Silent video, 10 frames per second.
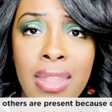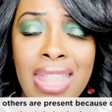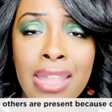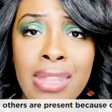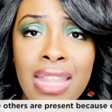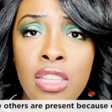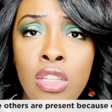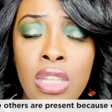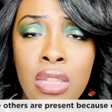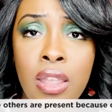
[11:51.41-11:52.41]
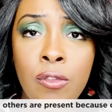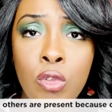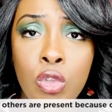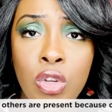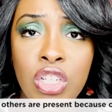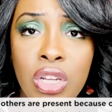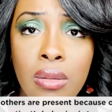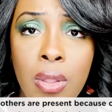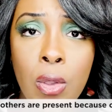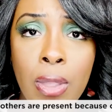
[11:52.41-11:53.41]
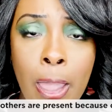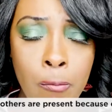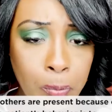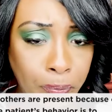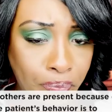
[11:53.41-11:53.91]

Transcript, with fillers: That's not en- enough nutrition, okay?